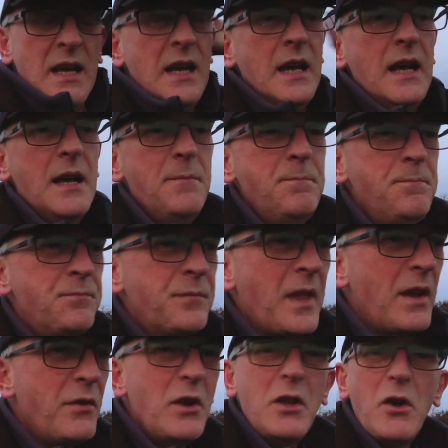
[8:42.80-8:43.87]
I've
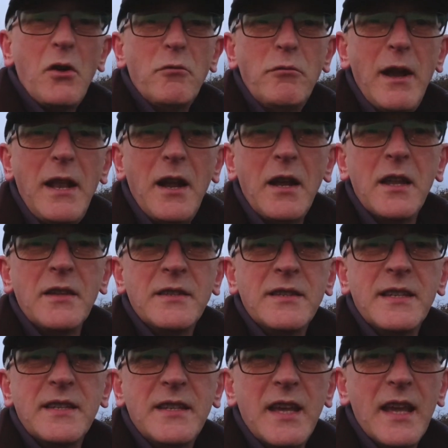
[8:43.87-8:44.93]
only got red onions
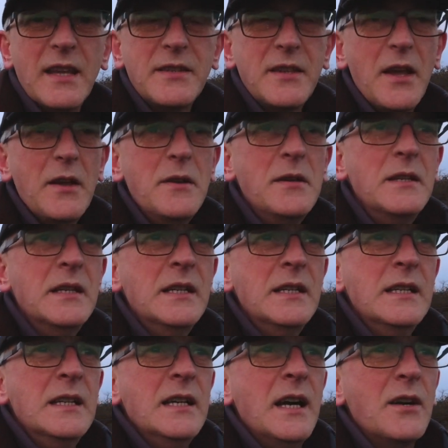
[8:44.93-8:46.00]
this year, so
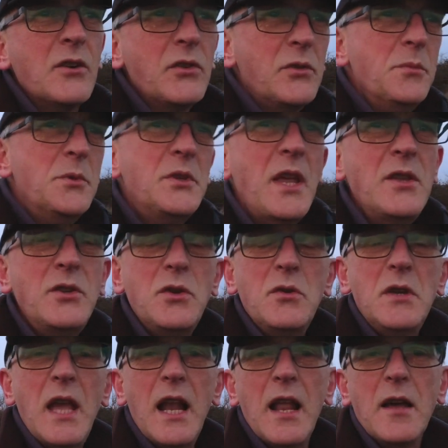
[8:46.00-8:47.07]
I've got some century
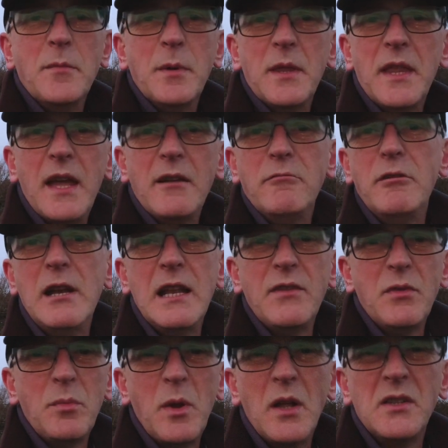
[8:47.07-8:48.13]
yellow, but they're really
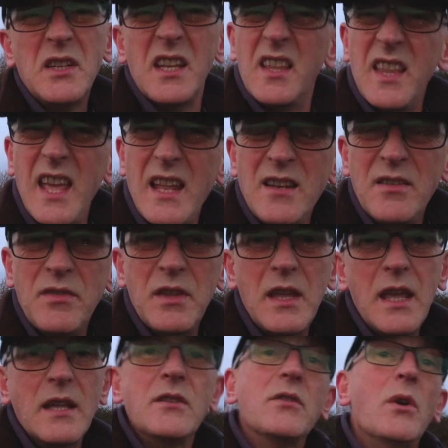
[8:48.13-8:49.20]
for planting at the end of the
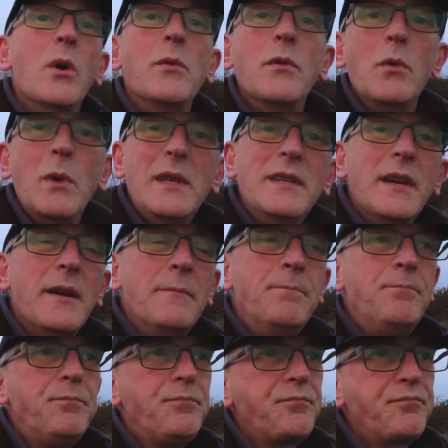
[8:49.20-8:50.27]
year to overwinter.
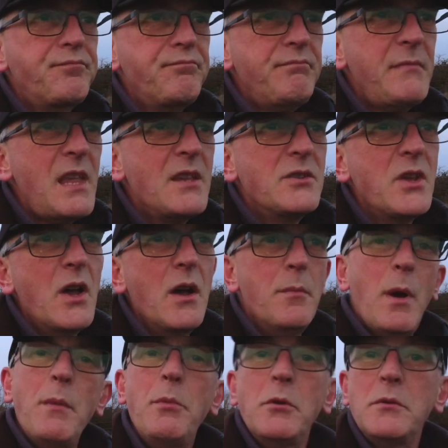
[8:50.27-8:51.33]
So I
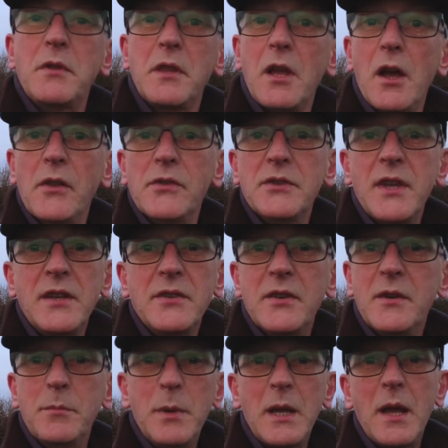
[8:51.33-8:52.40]
might pop to the garden centre
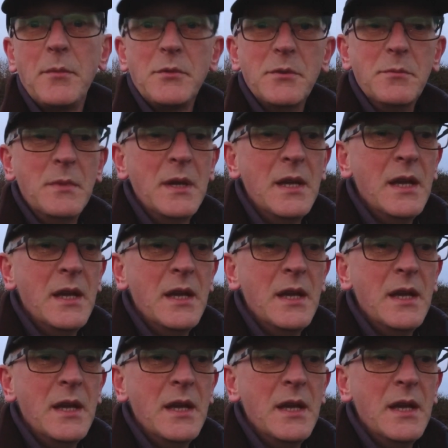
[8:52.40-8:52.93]
and pick up some